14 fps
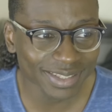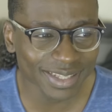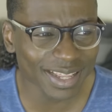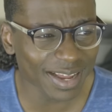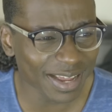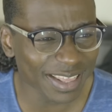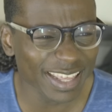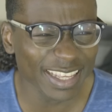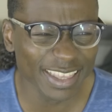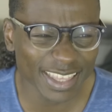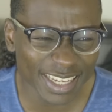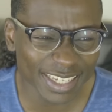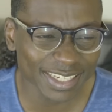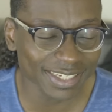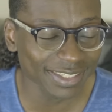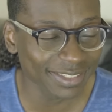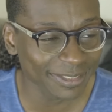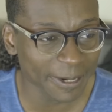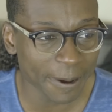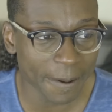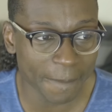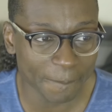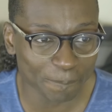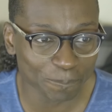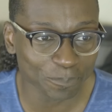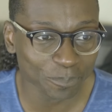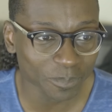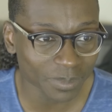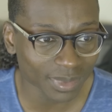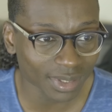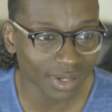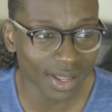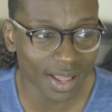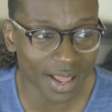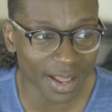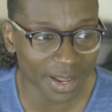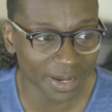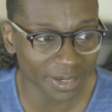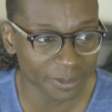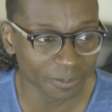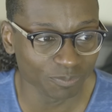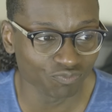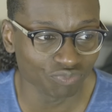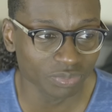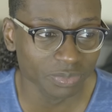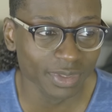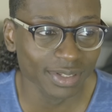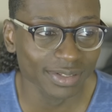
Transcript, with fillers: uh, they think it's um um